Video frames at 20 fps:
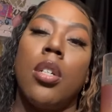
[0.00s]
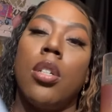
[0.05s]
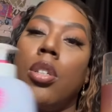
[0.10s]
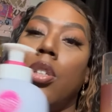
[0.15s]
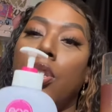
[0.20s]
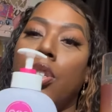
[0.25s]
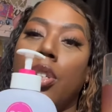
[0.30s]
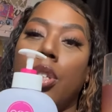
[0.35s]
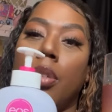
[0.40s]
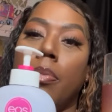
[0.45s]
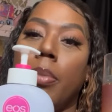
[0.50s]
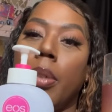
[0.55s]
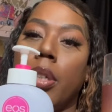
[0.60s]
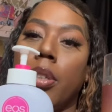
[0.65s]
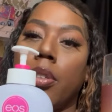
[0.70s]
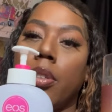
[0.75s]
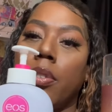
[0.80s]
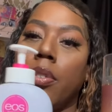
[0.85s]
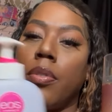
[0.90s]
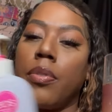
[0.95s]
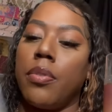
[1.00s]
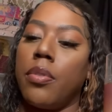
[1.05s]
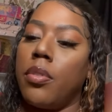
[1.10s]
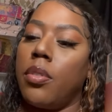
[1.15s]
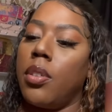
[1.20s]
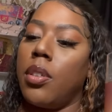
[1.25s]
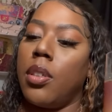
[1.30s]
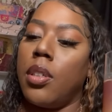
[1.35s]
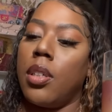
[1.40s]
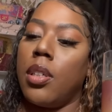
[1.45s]
Shea Butter
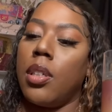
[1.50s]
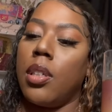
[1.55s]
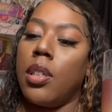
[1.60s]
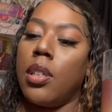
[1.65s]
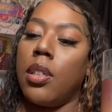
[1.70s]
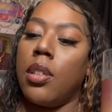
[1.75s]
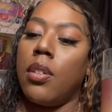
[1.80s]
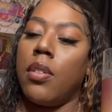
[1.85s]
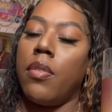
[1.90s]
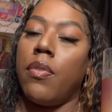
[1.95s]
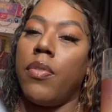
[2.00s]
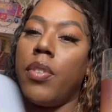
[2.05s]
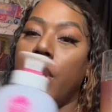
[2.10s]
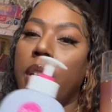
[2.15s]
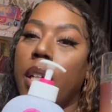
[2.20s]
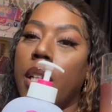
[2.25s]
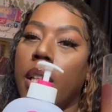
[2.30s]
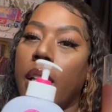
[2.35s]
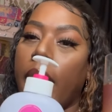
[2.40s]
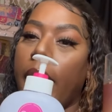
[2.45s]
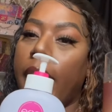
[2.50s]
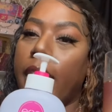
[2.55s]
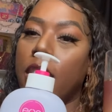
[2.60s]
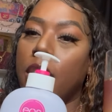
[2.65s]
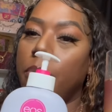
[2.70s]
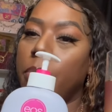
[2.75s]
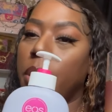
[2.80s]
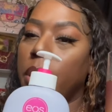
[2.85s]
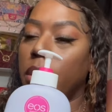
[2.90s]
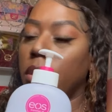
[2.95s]
Vanilla
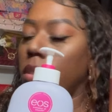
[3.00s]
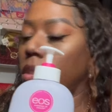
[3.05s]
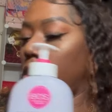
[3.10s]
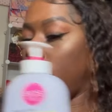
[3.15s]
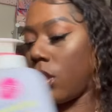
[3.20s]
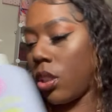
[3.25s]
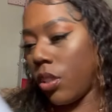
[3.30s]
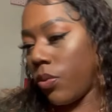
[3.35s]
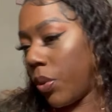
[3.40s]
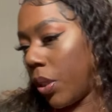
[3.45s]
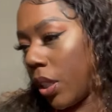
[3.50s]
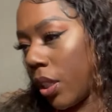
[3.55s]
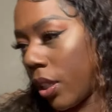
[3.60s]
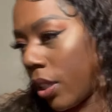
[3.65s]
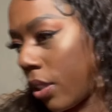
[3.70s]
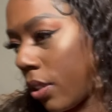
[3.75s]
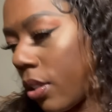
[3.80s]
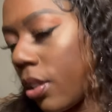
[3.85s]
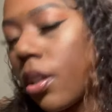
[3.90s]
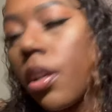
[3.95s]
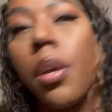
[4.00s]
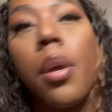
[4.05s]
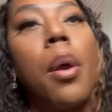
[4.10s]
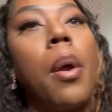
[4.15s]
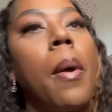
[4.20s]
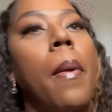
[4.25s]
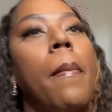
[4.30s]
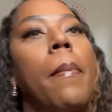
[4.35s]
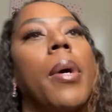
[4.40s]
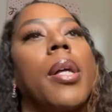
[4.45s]
Cashmere, you need it.
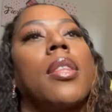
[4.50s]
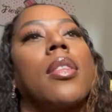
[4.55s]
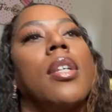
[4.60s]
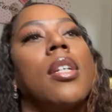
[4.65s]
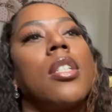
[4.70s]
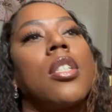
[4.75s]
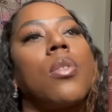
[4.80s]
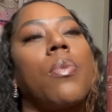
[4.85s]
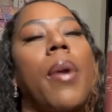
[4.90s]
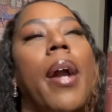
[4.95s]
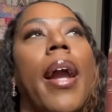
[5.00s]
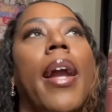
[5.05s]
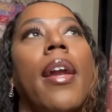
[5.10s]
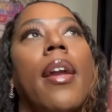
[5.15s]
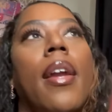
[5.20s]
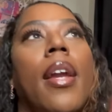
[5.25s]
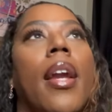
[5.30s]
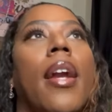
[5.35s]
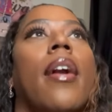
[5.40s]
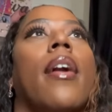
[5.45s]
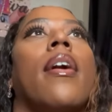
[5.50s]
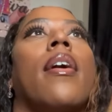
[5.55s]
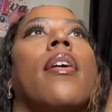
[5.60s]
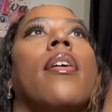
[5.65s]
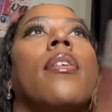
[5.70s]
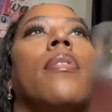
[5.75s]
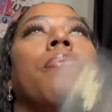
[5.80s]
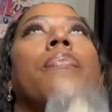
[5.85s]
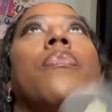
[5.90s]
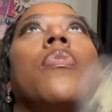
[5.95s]
But this right
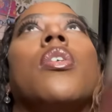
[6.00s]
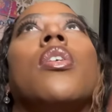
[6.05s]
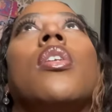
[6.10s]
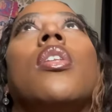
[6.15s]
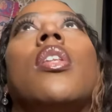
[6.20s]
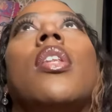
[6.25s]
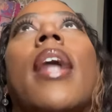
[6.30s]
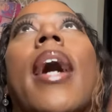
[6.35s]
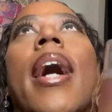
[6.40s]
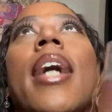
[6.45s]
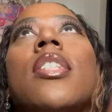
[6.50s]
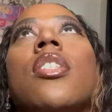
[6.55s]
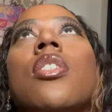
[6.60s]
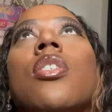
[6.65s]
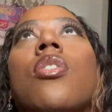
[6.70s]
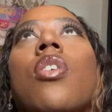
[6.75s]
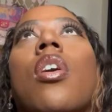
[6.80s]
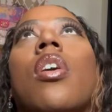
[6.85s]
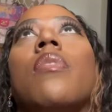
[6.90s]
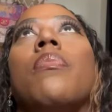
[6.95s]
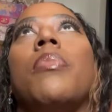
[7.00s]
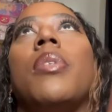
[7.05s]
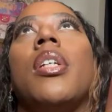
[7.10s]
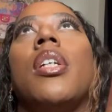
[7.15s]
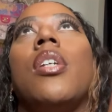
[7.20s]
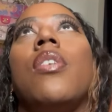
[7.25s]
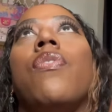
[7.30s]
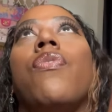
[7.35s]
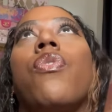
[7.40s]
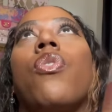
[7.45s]
here lasted on
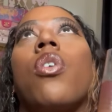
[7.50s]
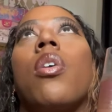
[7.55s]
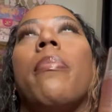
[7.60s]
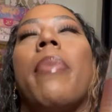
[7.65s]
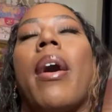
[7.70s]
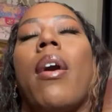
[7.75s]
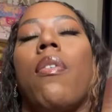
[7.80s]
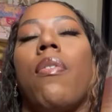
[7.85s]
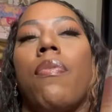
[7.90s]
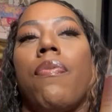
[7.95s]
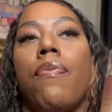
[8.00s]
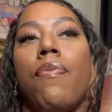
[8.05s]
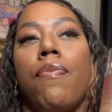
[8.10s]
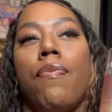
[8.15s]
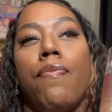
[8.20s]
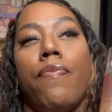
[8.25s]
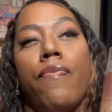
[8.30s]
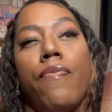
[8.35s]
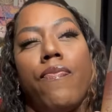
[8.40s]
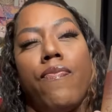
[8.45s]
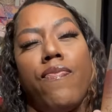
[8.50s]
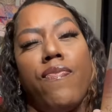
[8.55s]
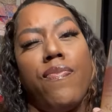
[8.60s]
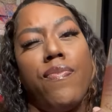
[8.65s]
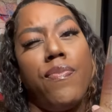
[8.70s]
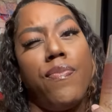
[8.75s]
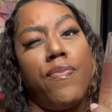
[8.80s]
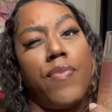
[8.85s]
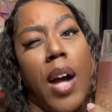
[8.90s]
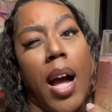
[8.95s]
me for about
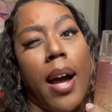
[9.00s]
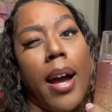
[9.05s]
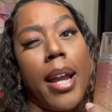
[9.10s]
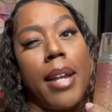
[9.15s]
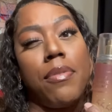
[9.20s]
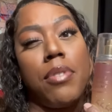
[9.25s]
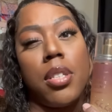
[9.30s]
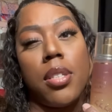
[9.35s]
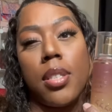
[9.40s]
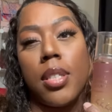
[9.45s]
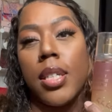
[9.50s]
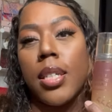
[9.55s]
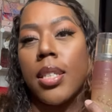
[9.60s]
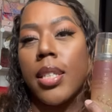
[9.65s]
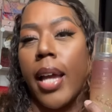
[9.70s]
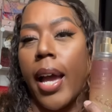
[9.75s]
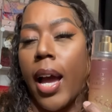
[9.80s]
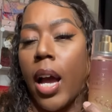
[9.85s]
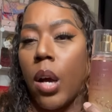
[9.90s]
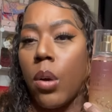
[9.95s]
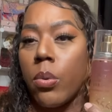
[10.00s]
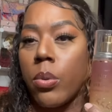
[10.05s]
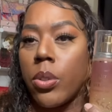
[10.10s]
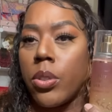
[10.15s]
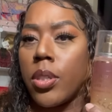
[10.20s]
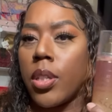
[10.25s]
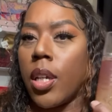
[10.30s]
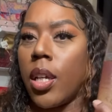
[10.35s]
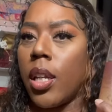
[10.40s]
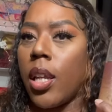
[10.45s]
5 to 6
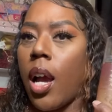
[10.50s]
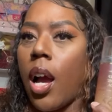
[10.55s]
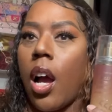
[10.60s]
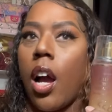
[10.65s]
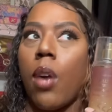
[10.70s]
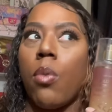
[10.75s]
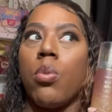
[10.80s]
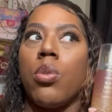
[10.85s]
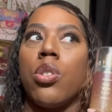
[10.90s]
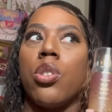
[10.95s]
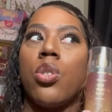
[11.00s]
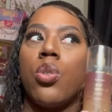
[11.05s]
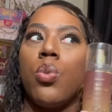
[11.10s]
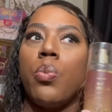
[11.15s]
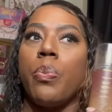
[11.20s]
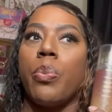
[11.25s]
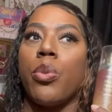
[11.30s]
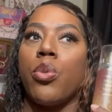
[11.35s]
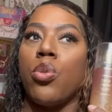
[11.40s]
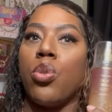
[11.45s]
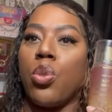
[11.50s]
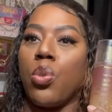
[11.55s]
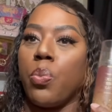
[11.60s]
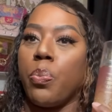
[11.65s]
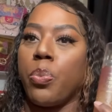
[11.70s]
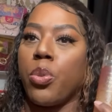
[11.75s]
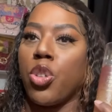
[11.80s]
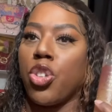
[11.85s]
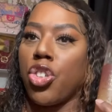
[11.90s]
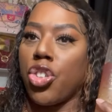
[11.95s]
hours, and I was super
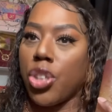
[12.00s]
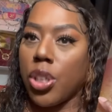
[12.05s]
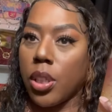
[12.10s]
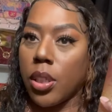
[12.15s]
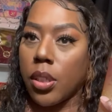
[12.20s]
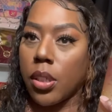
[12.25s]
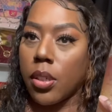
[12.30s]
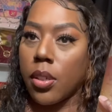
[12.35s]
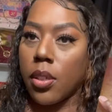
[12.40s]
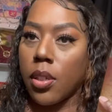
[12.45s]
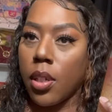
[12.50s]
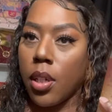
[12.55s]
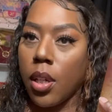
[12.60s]
duper shook.